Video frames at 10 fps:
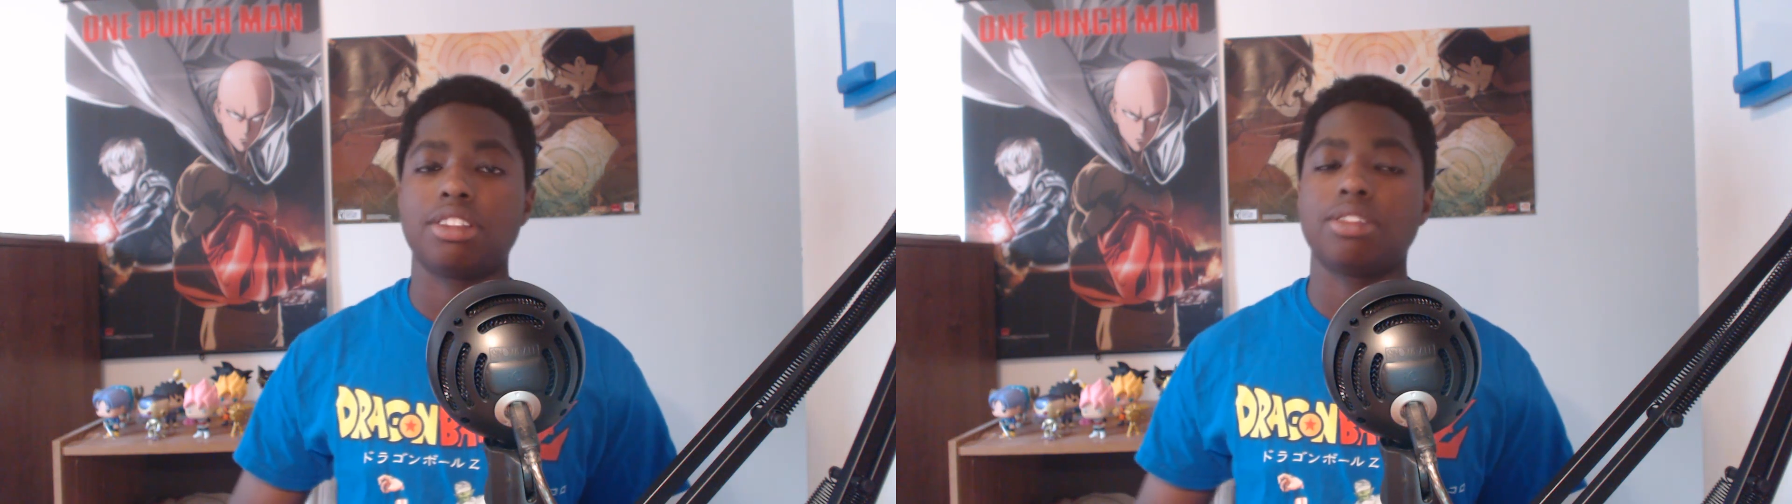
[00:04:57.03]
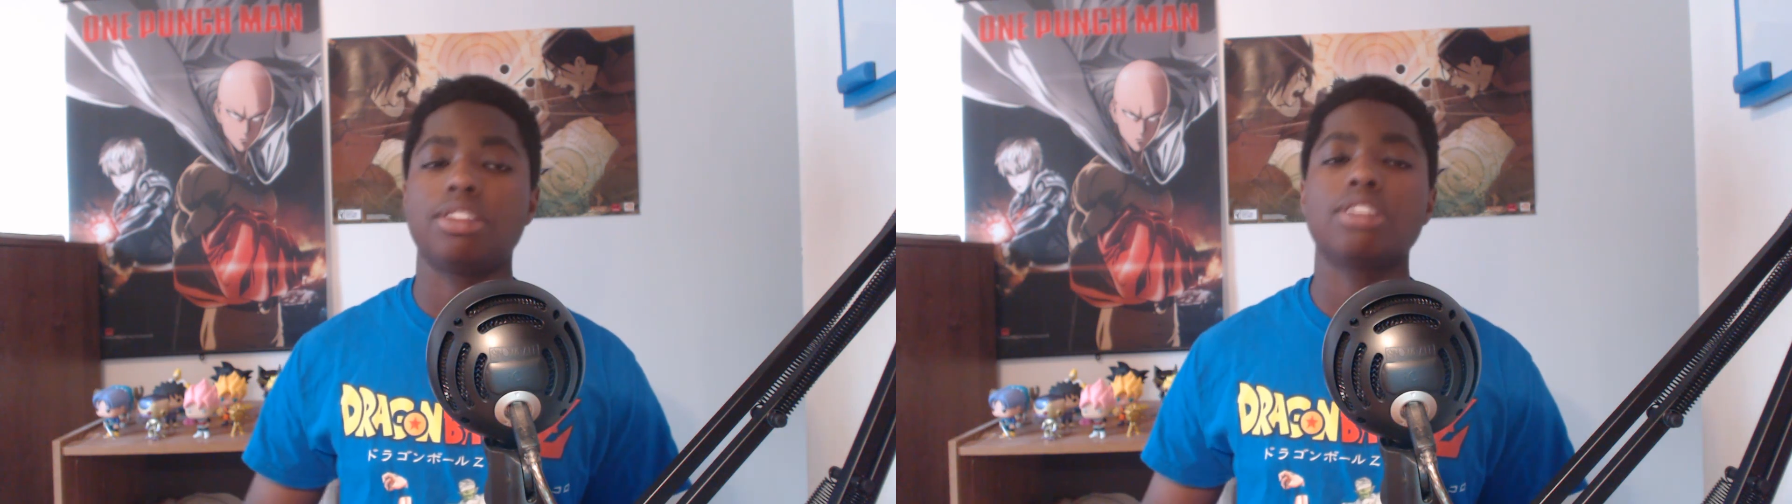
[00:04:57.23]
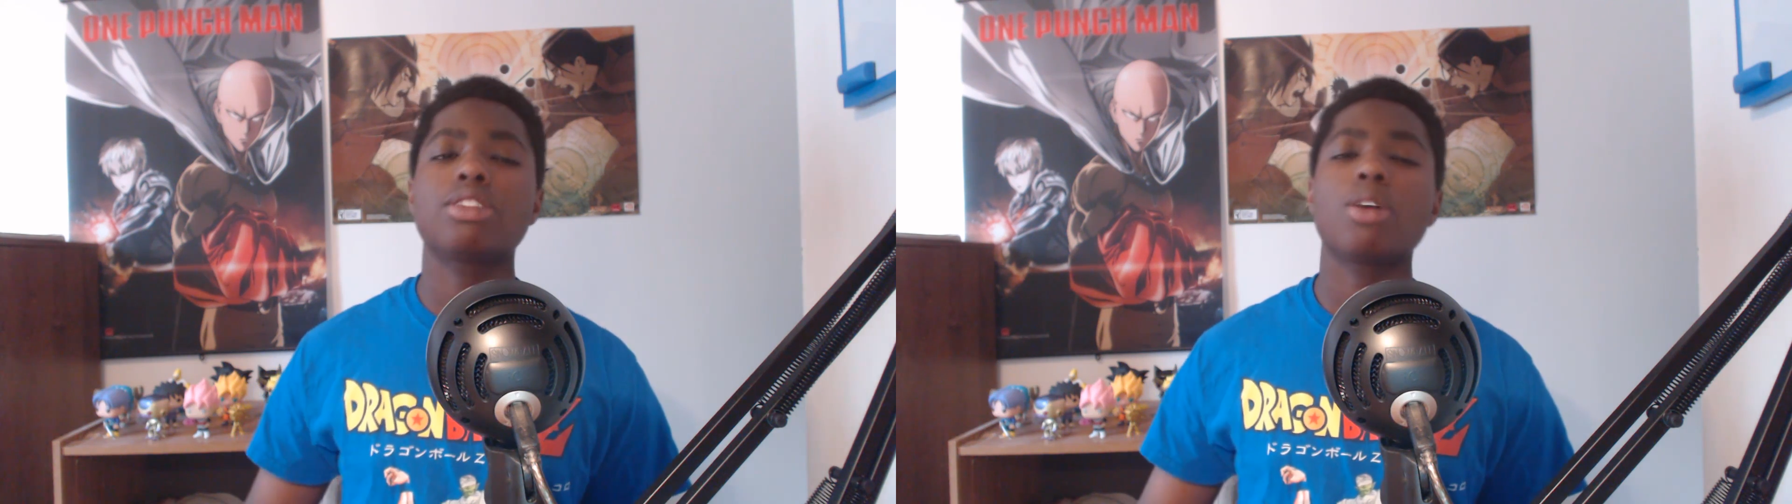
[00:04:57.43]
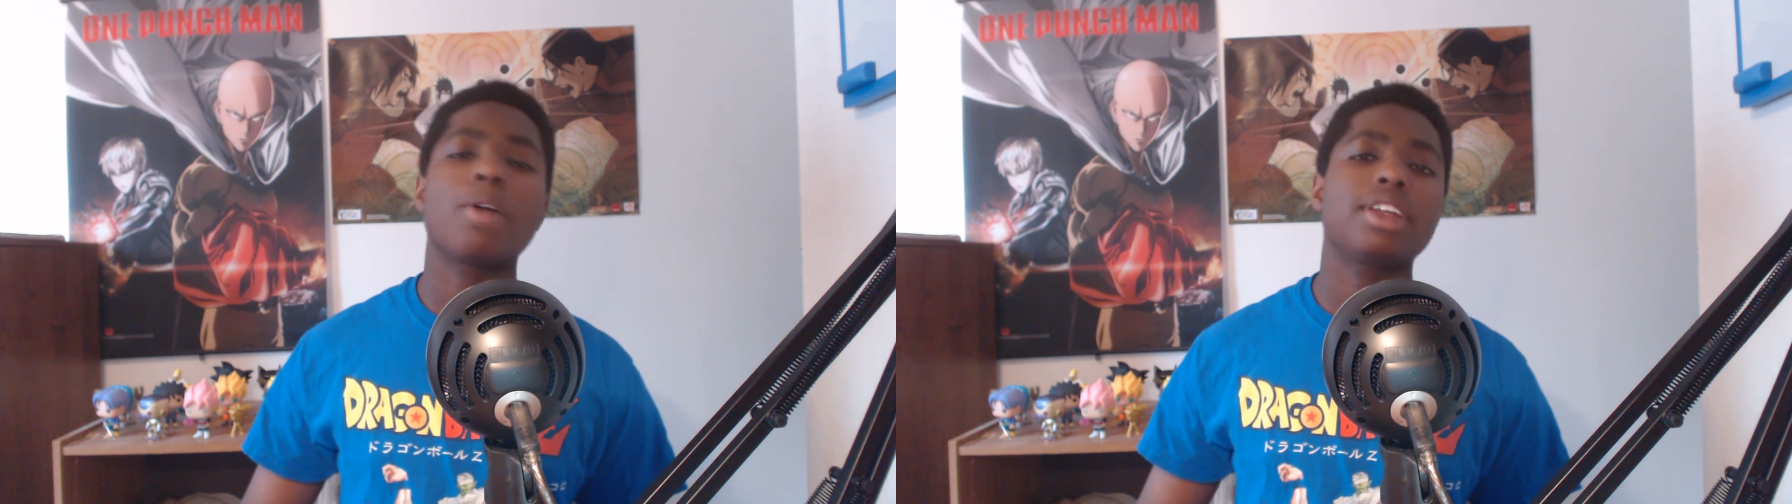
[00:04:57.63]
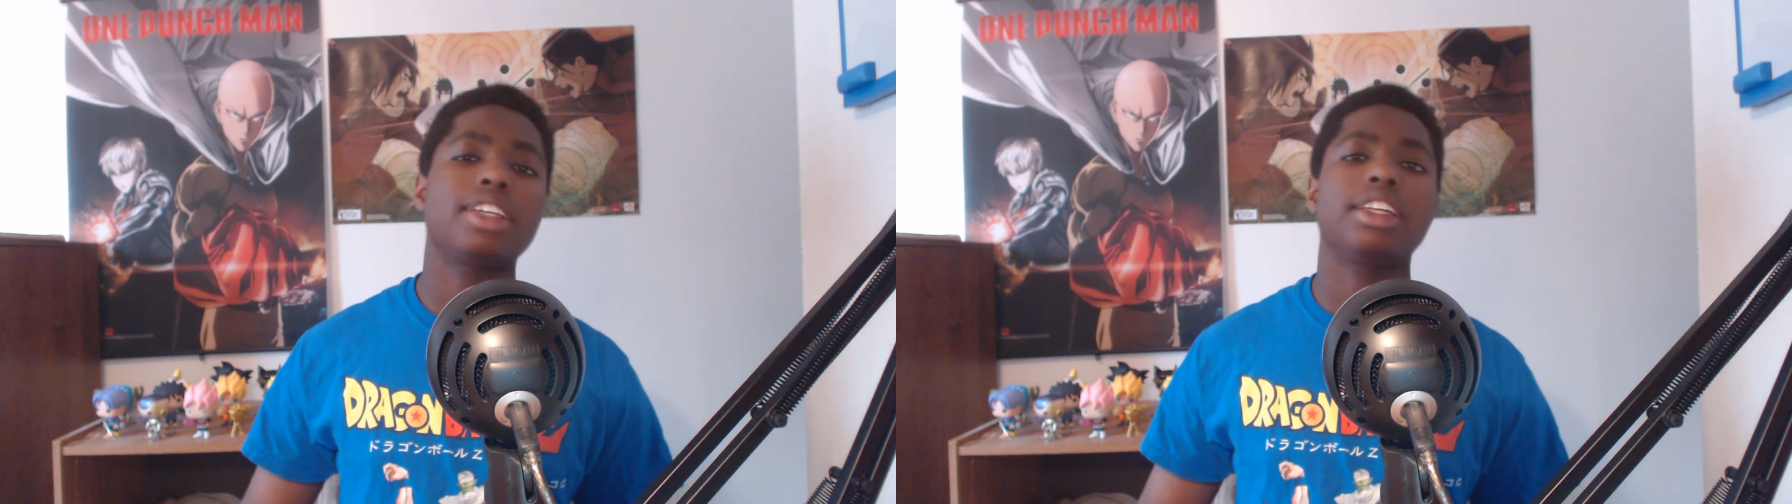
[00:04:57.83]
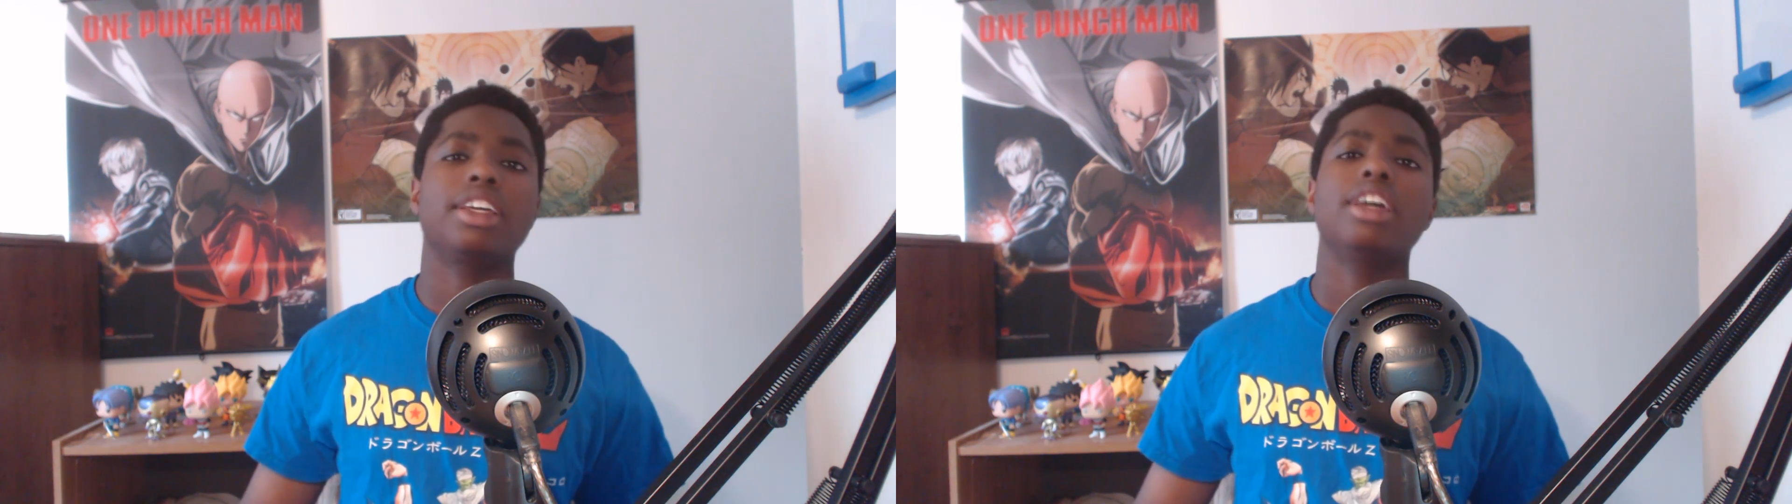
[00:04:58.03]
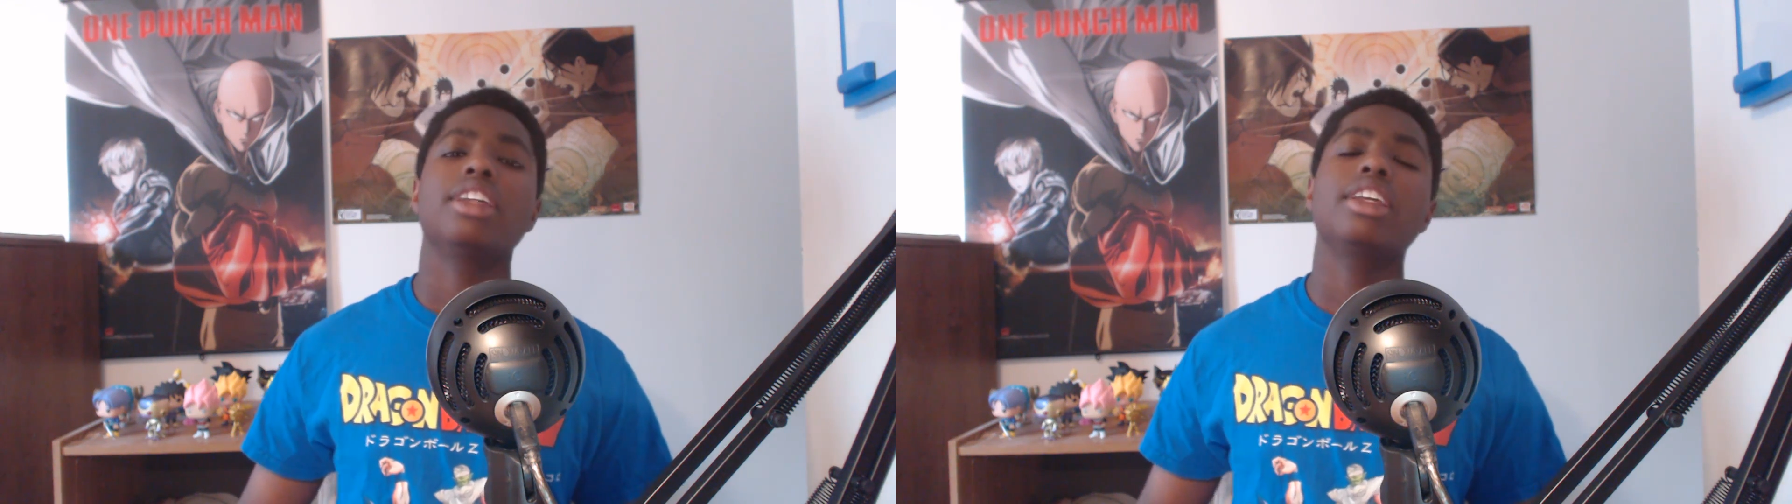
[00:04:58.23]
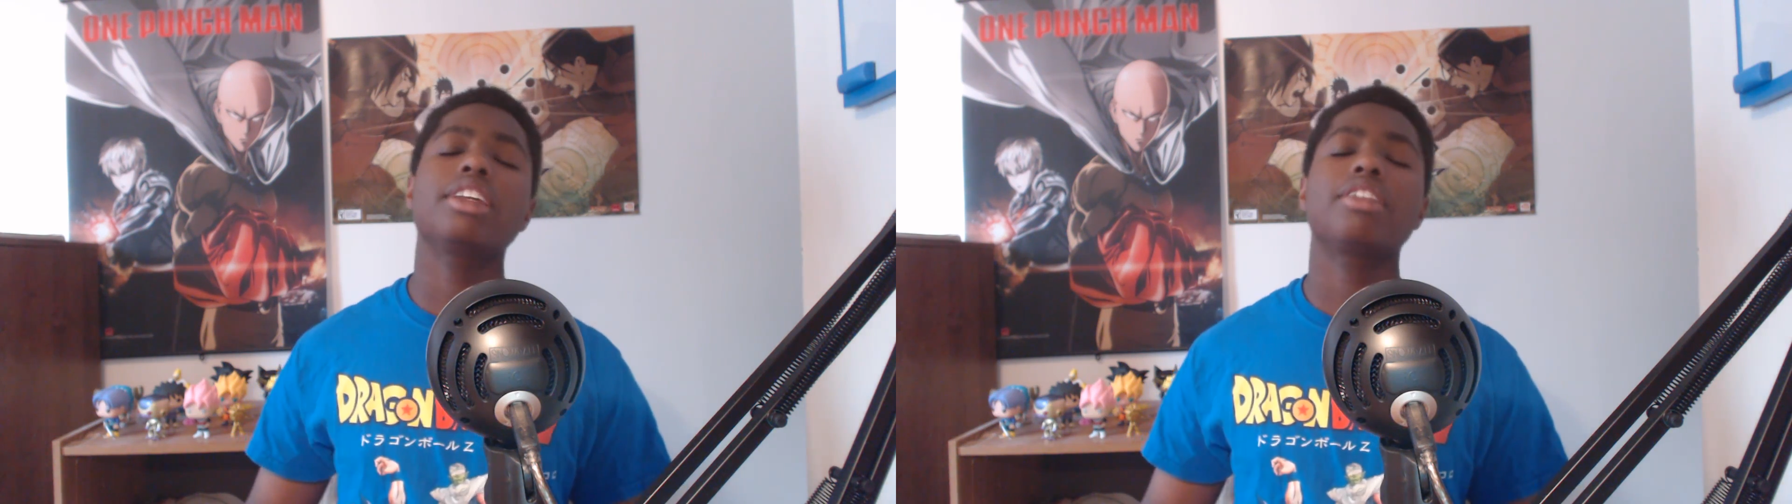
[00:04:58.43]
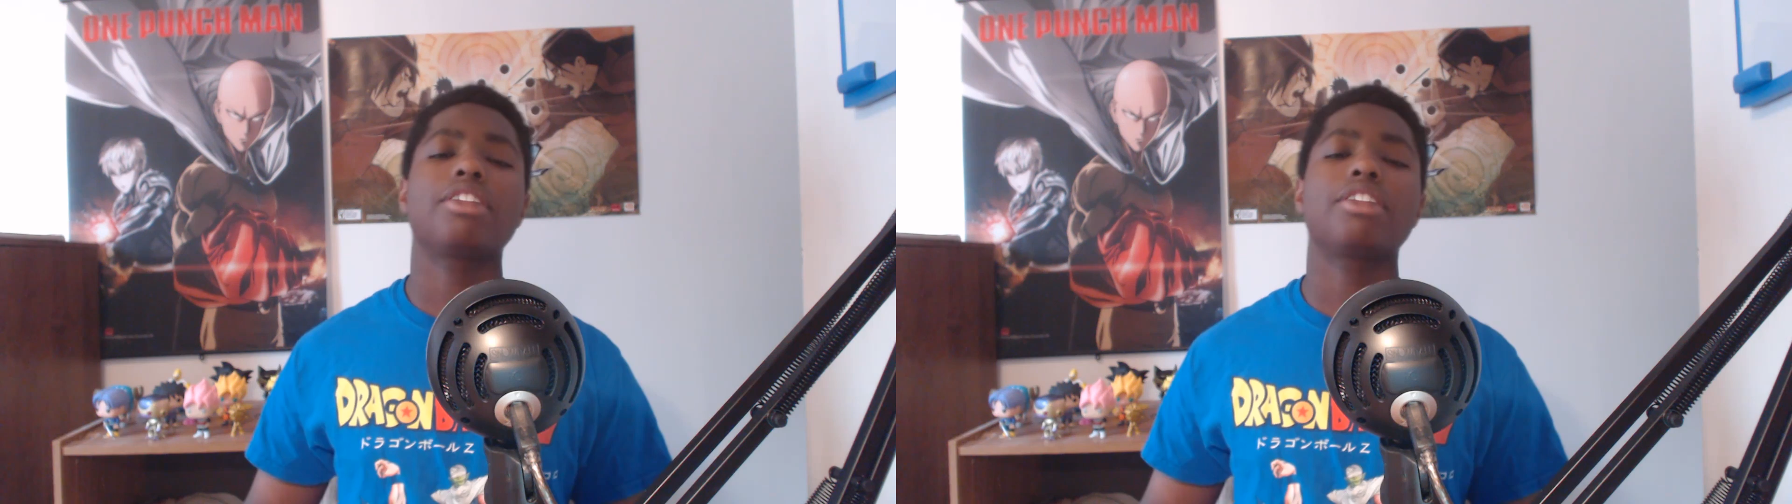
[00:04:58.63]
so there's no way Tenya